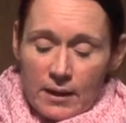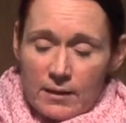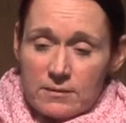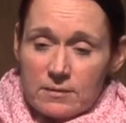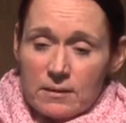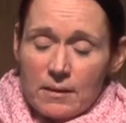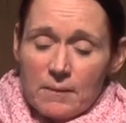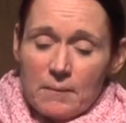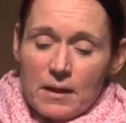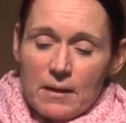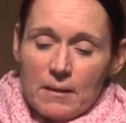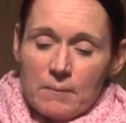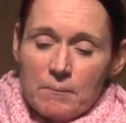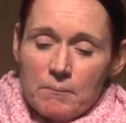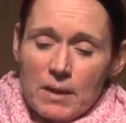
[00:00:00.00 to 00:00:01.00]
And
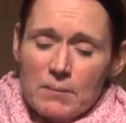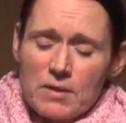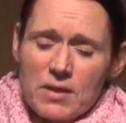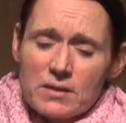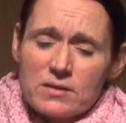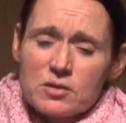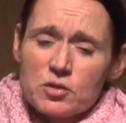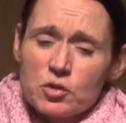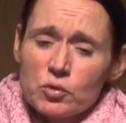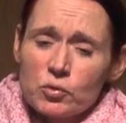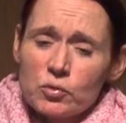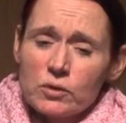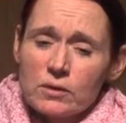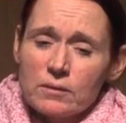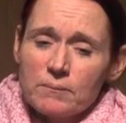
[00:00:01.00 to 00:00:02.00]
maybe that's
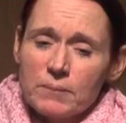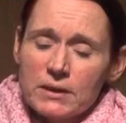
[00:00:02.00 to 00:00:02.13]
true,